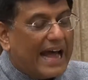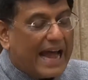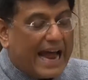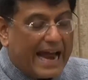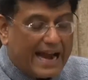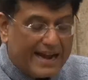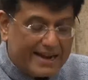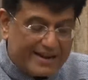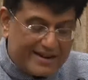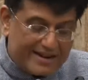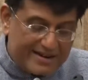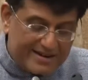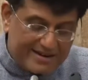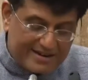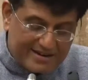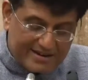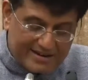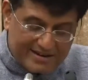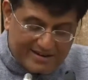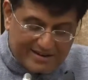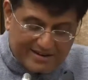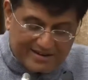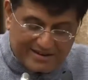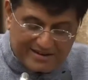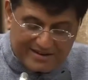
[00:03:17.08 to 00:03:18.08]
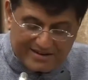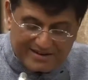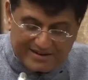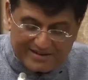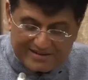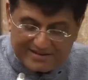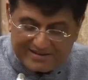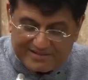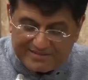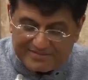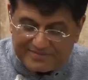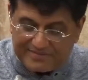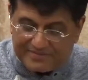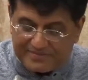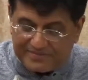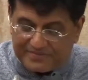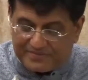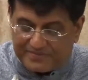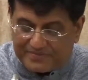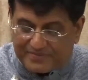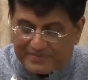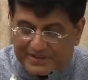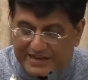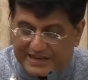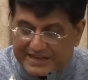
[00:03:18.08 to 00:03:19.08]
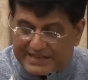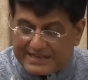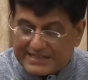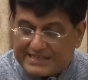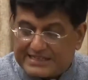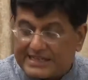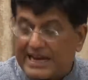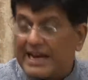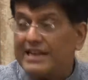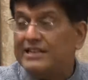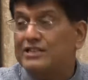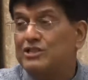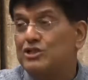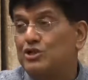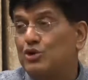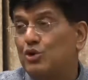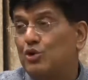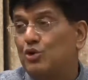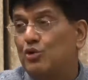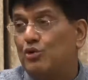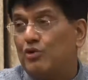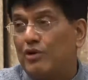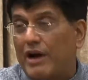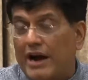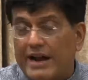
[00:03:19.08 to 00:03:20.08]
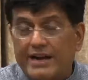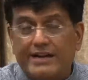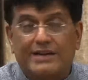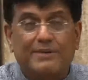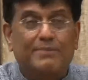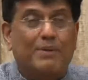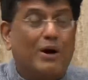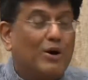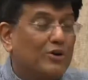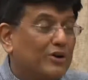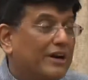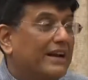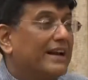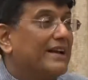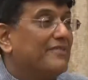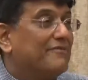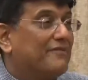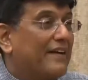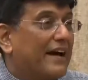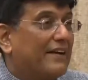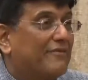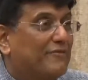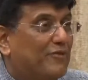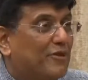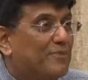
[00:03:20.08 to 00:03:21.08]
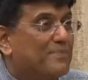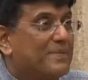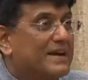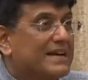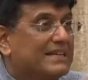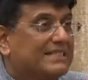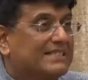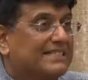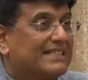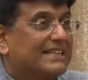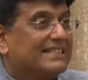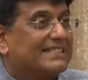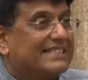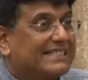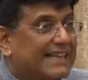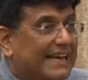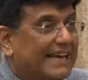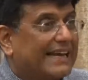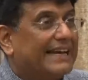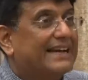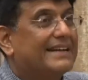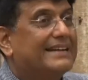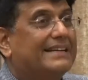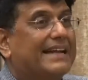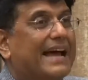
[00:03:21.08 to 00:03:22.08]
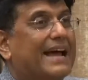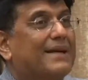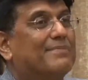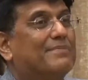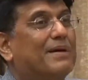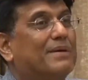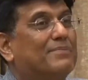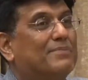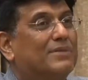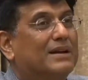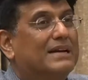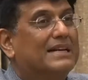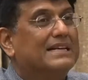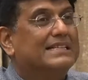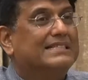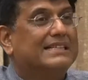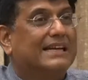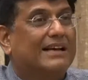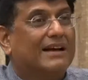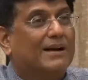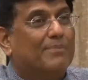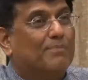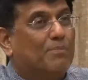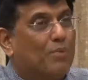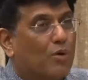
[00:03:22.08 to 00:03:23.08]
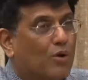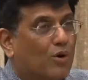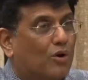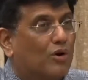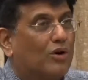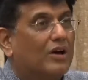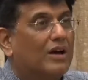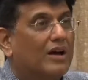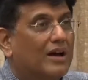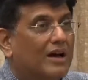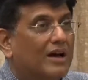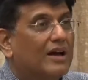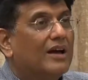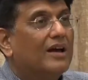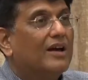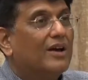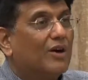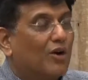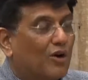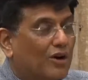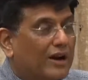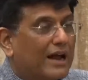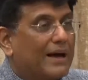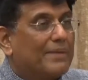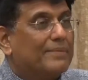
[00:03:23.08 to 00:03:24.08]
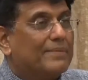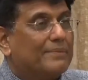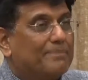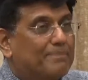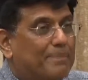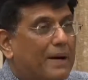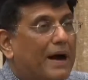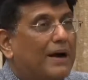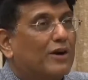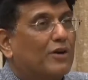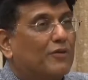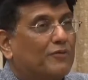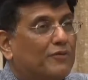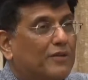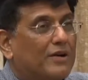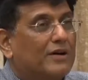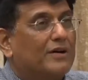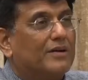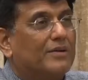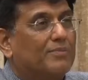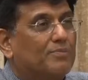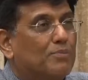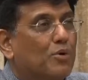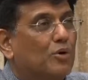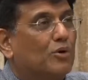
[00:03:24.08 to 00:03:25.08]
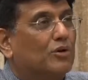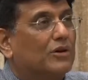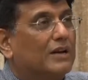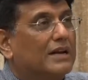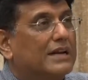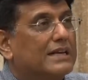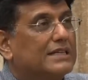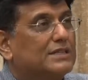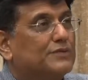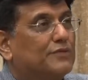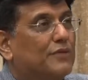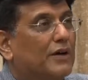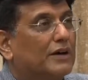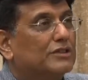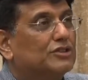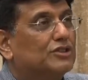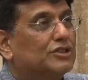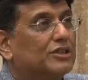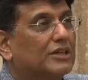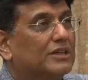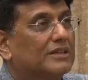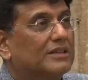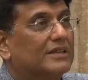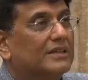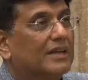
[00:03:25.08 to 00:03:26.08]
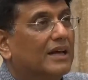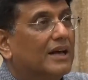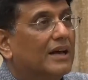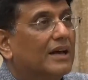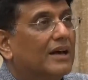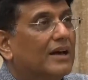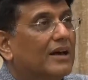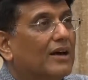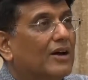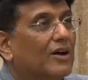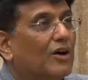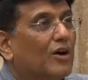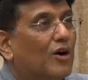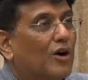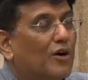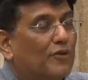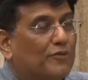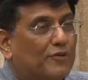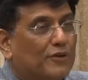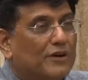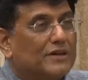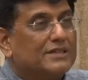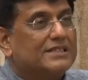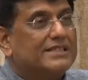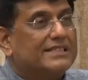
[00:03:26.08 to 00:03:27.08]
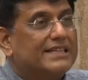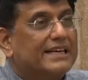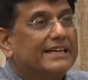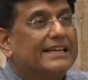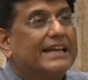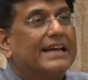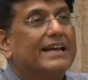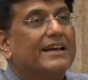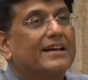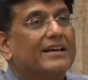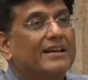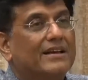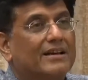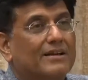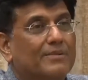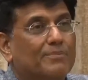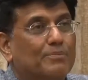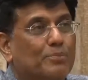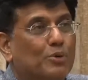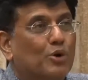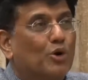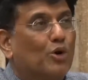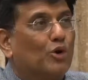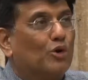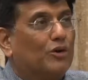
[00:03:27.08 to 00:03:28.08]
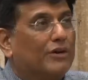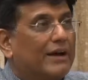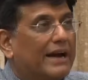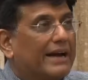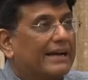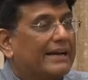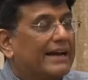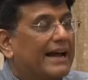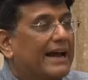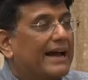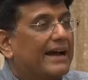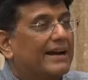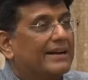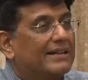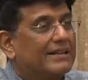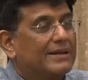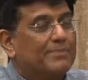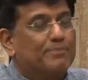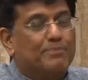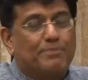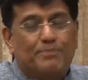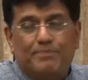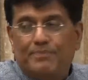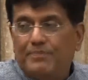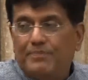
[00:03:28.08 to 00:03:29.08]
And he decides to write about it. In fact, for me, it's the second time I'm releasing a book, or I'm part of a book release function of a sitting bureaucrat. I had the